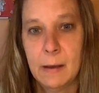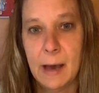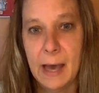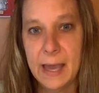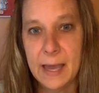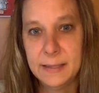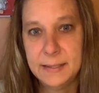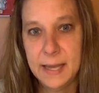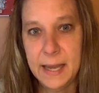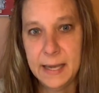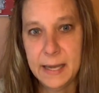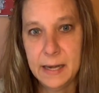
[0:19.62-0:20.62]
I had
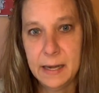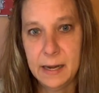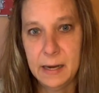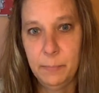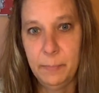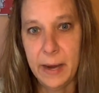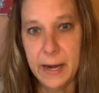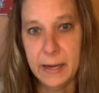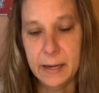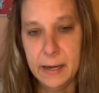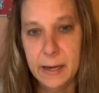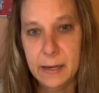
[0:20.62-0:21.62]
taken and
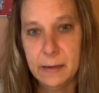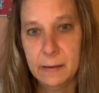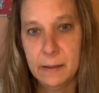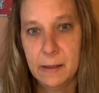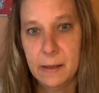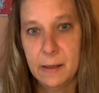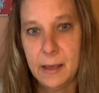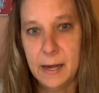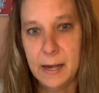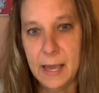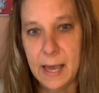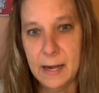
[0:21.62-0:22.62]
painted it
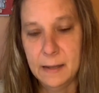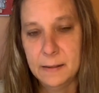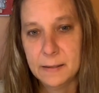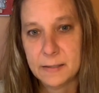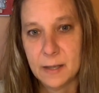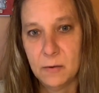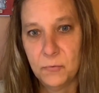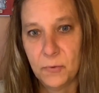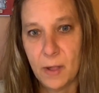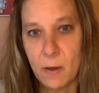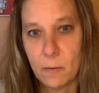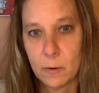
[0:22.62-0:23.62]
and added the
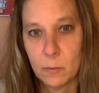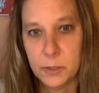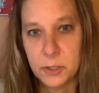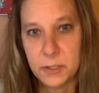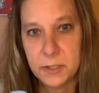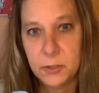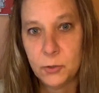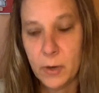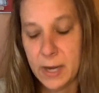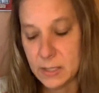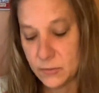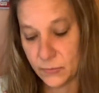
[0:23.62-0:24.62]
sunflower, which is a
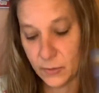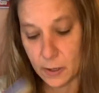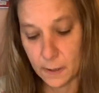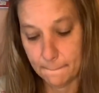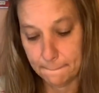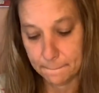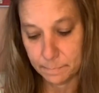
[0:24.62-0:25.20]
transfer,